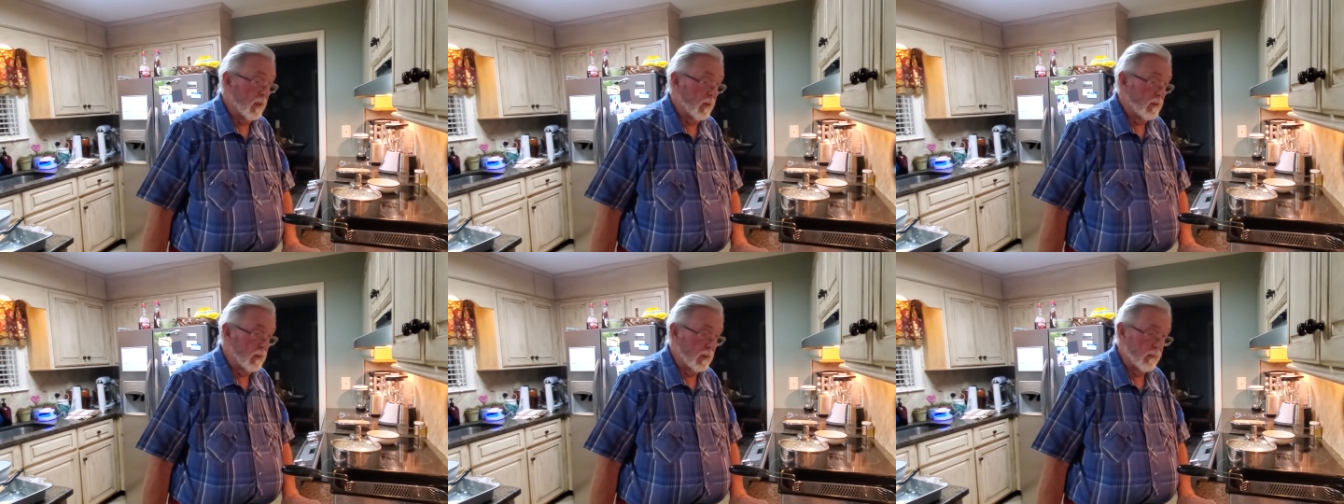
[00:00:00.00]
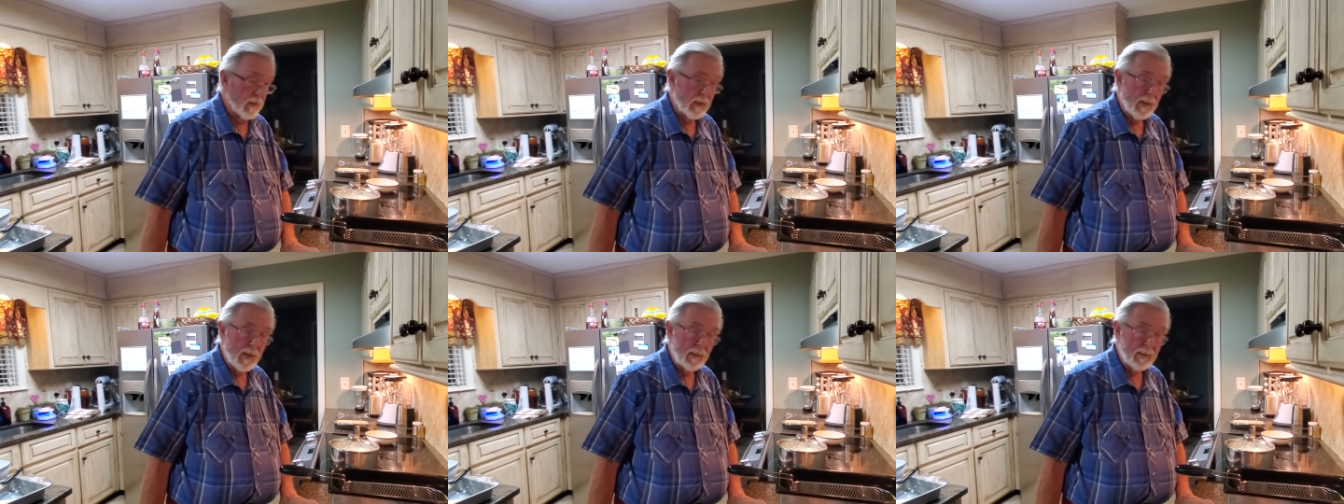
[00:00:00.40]

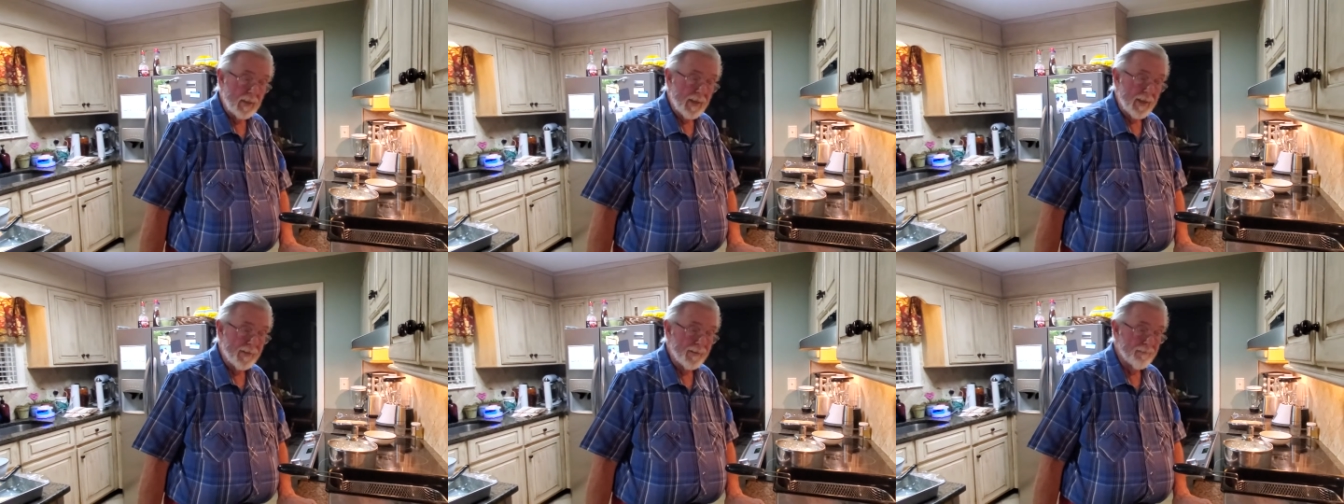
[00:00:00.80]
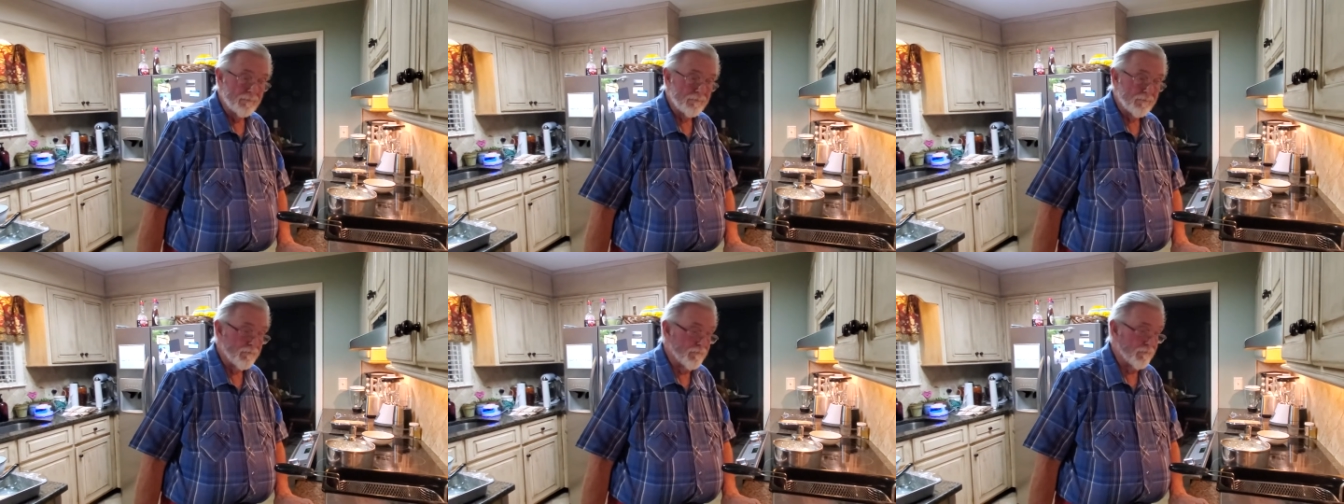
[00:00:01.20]
something like that.
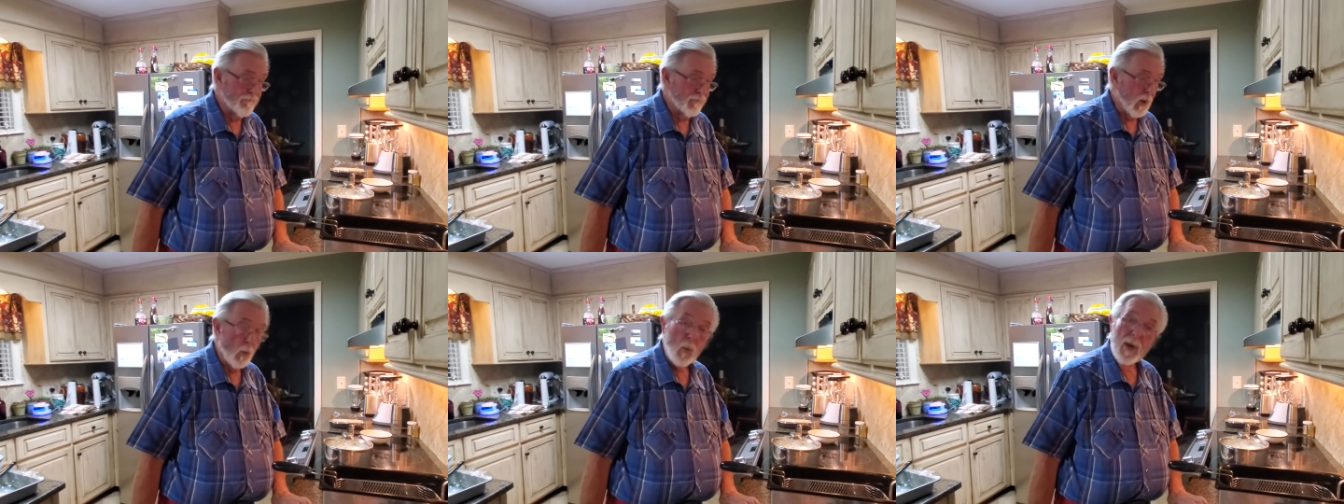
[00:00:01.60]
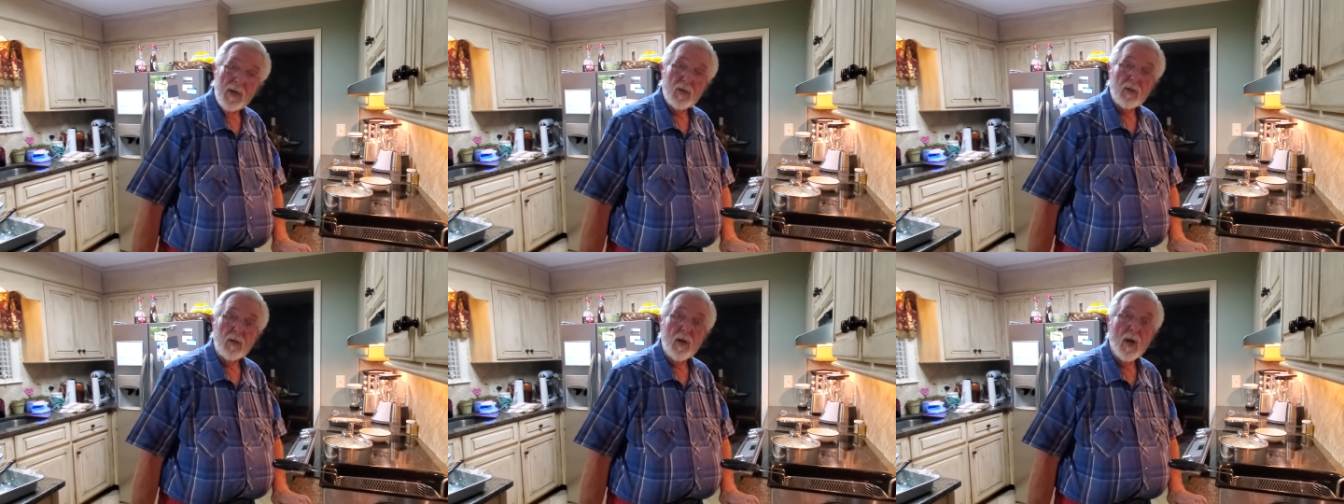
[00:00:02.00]

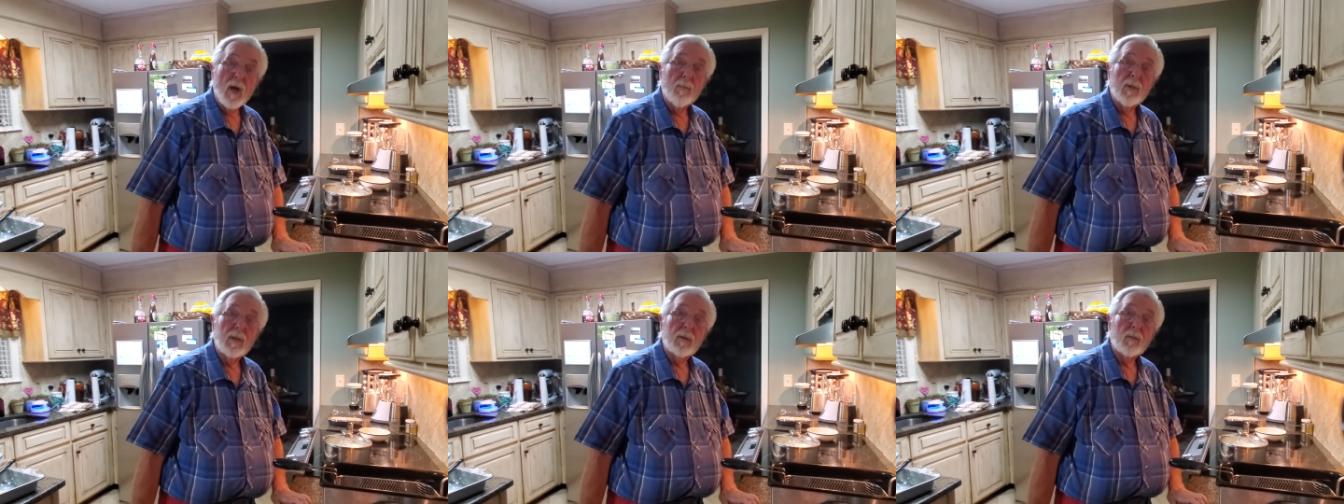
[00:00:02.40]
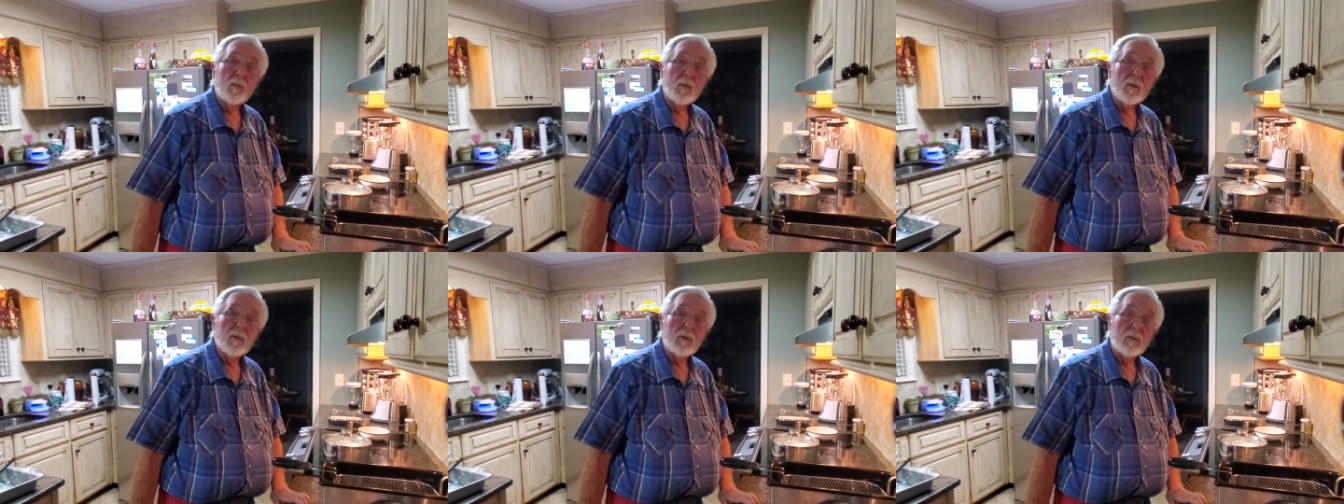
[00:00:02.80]
Western omelet
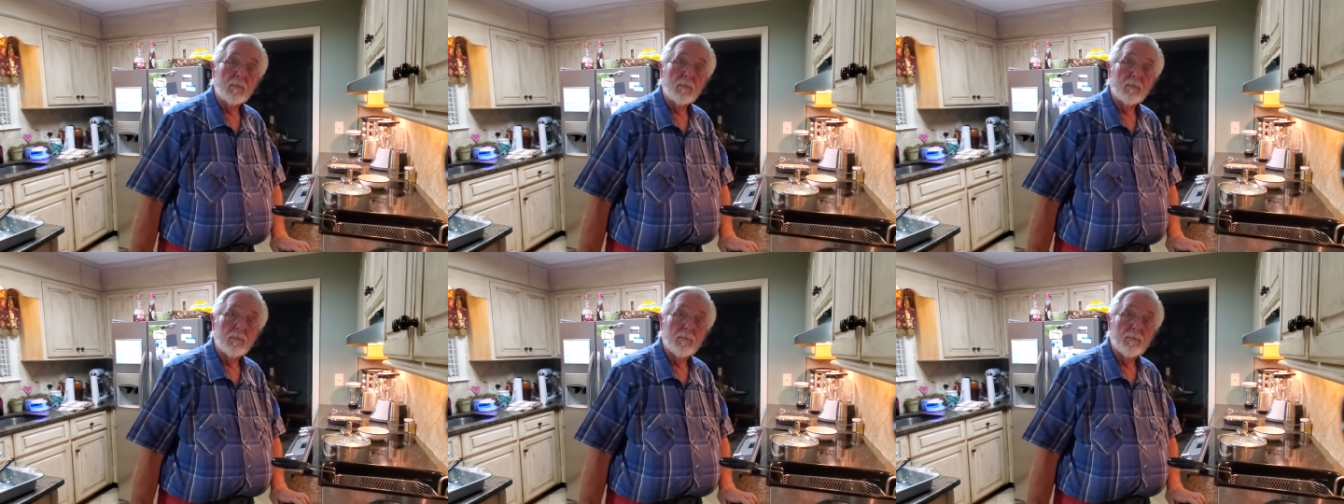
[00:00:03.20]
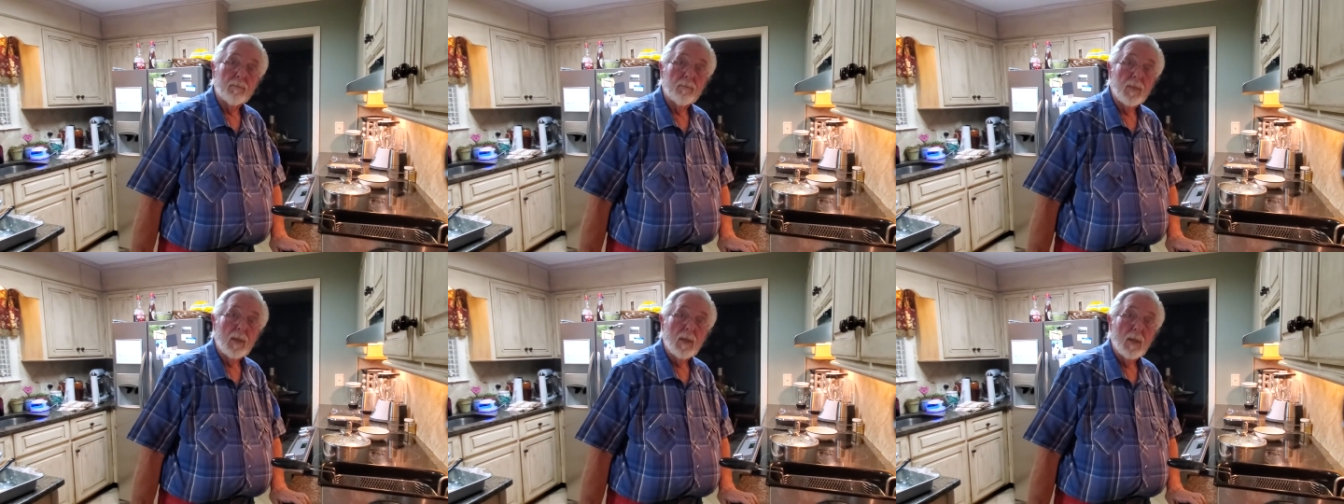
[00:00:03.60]
with some
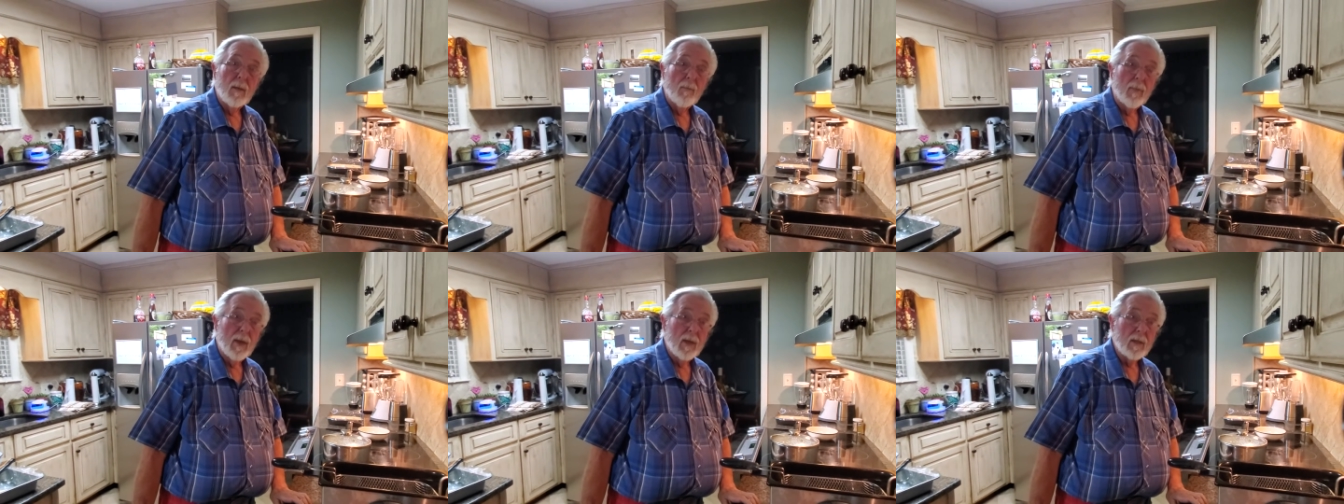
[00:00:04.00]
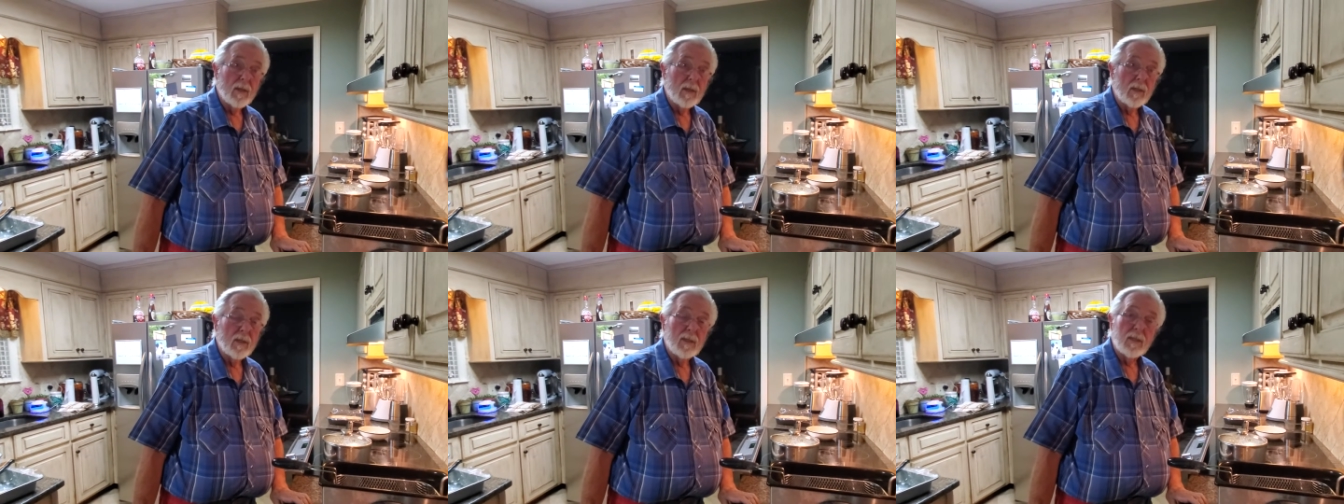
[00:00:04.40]

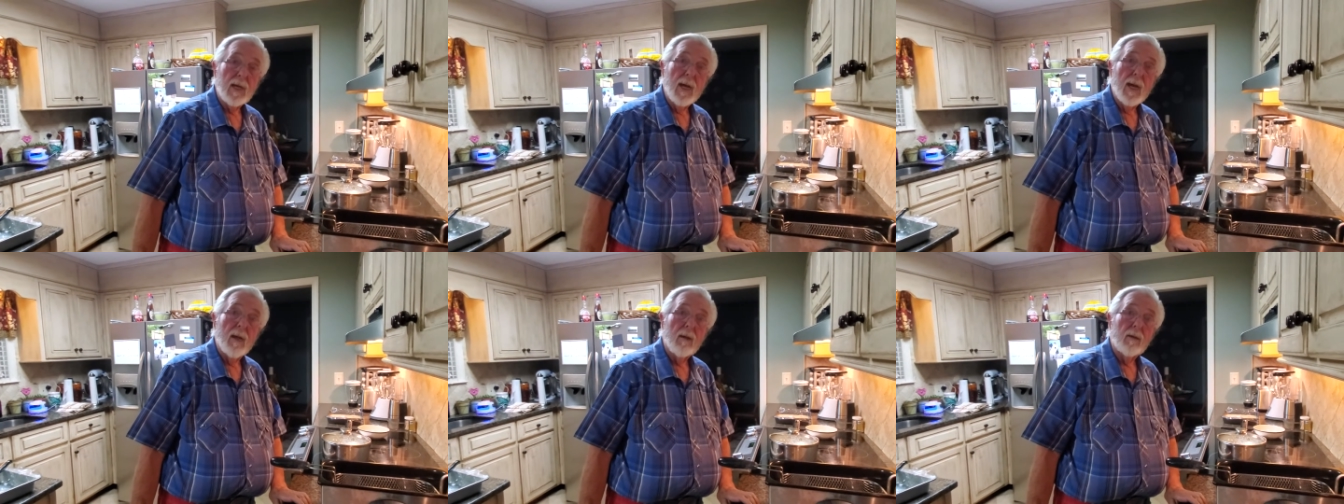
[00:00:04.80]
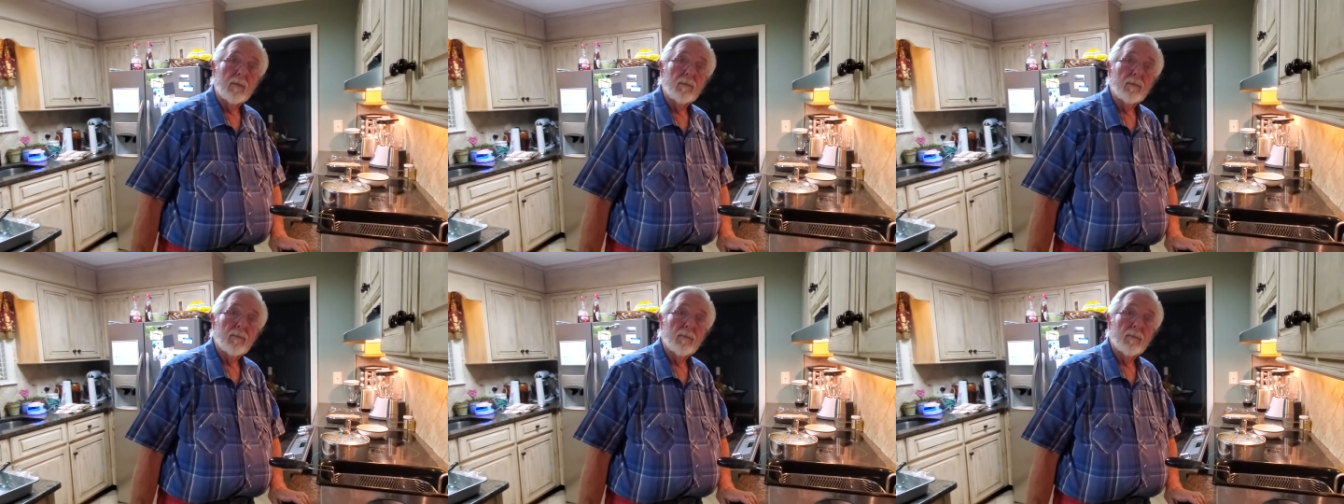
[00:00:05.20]
Mexican style